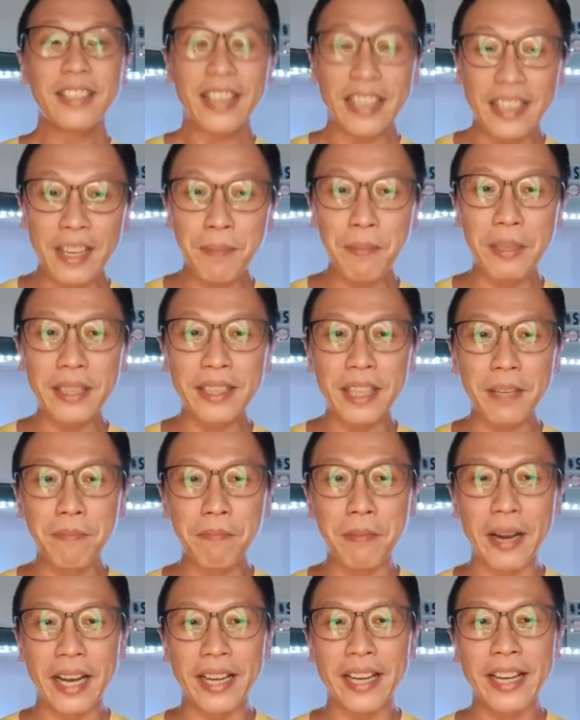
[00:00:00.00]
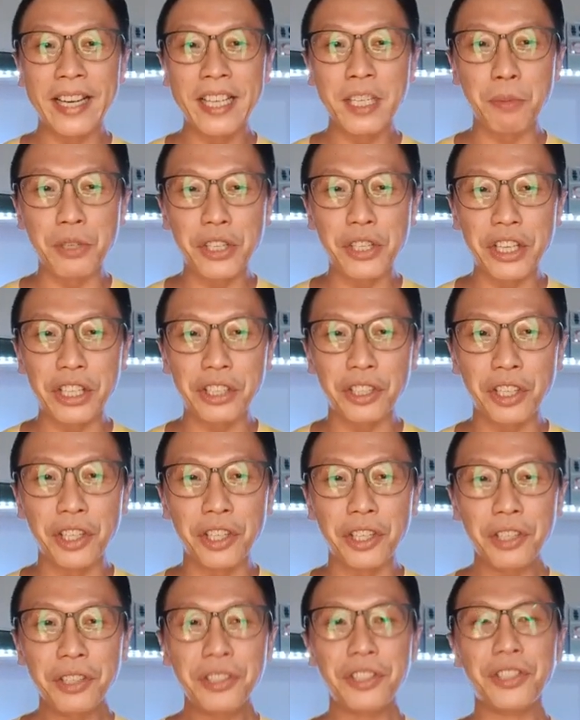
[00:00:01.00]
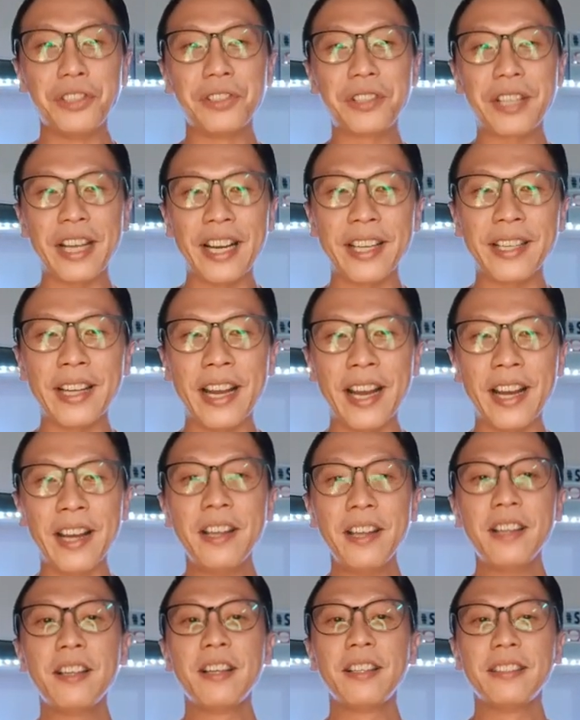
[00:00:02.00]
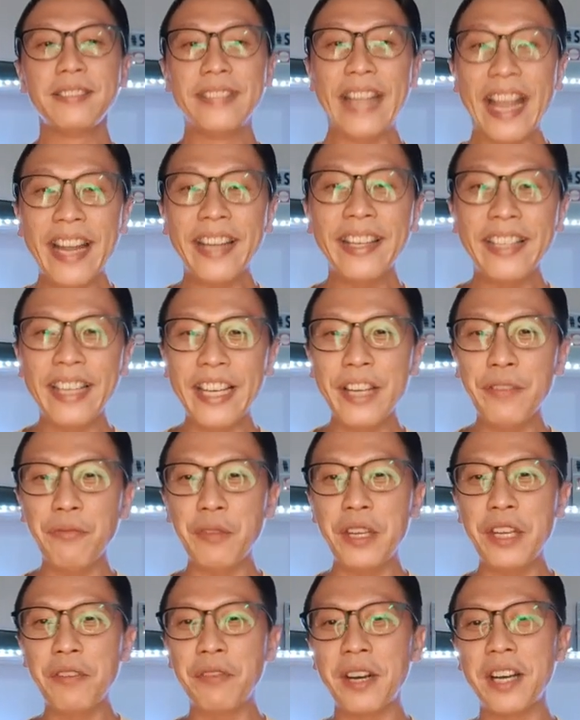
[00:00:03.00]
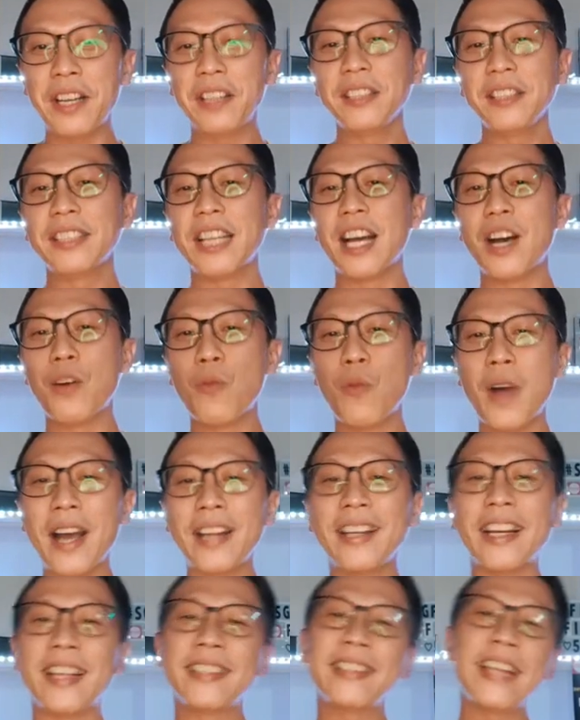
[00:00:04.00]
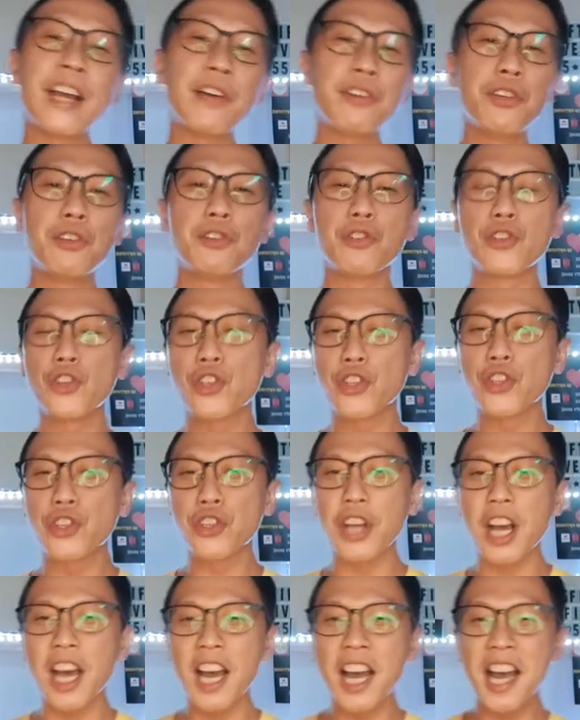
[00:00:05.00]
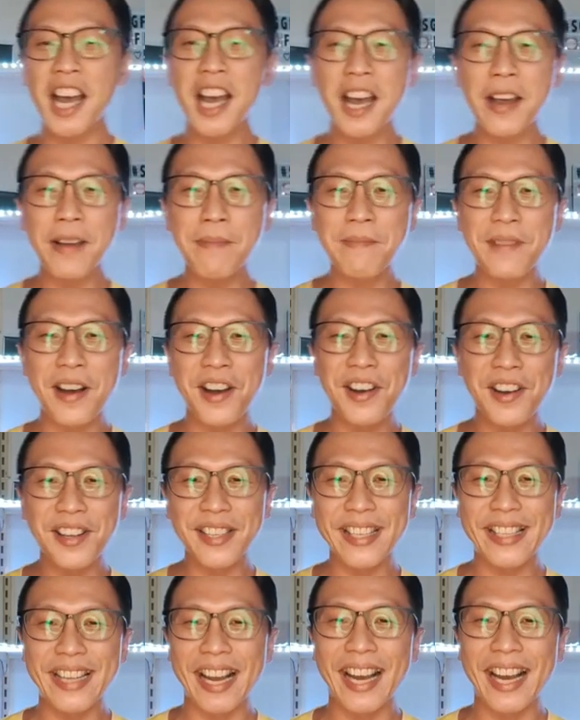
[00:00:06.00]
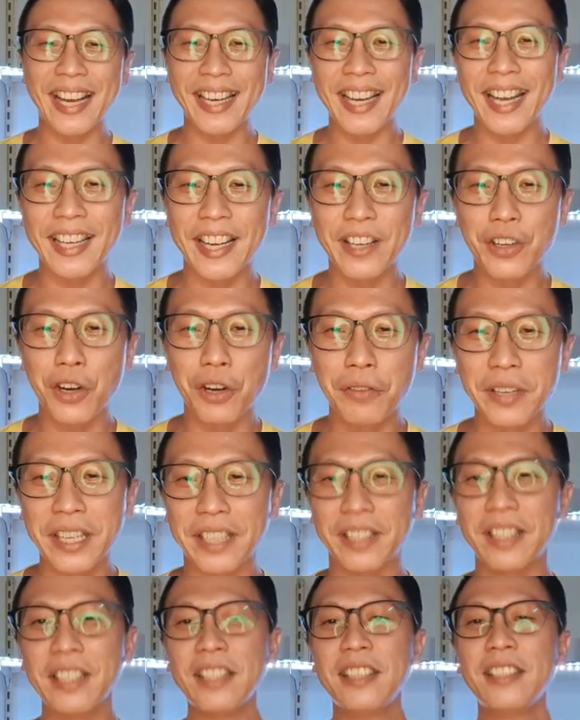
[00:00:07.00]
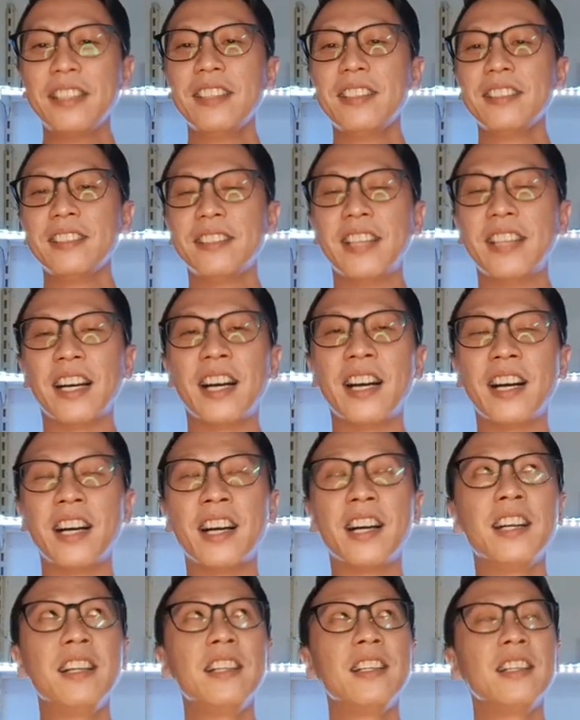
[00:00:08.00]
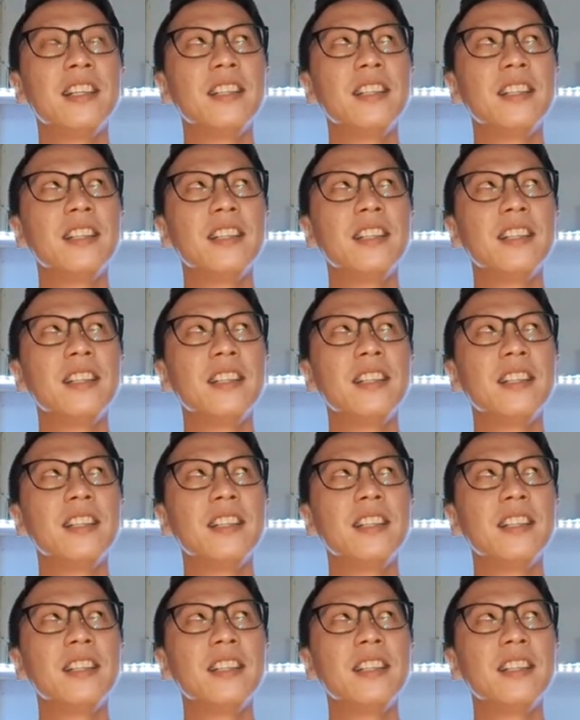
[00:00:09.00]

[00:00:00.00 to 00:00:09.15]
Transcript: Kena bitten by Aedes mosquito, you kena dengue fever, the one I tell you, sure more jialat than COVID. The